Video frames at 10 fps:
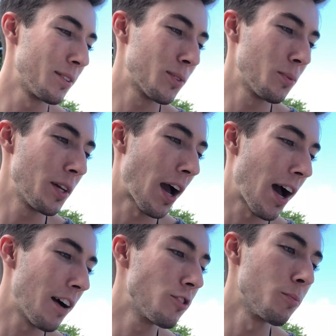So we
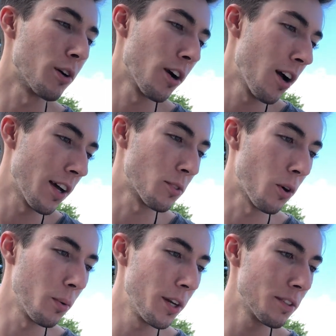have Jabura, as
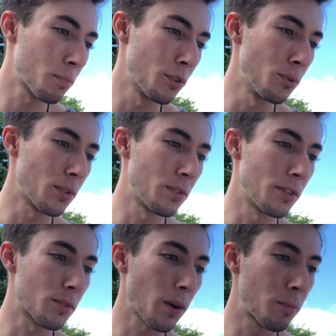always, produces
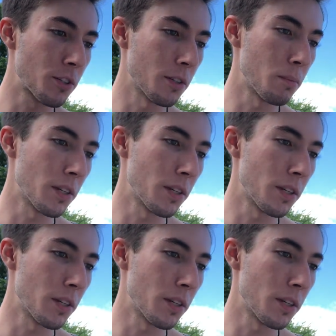disruption,